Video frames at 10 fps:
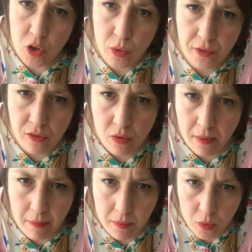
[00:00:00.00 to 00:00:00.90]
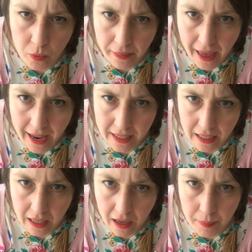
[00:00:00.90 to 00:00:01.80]
So if you remember with
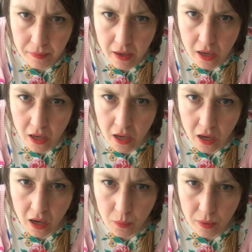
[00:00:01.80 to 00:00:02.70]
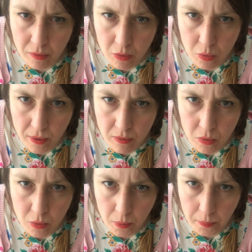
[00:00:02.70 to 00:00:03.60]
Annie, we're
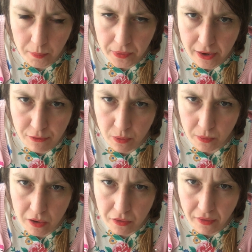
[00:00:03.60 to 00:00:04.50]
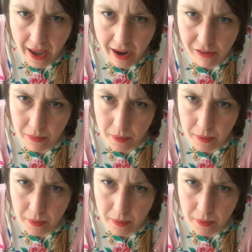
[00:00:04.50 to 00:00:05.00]
all different, we all vary,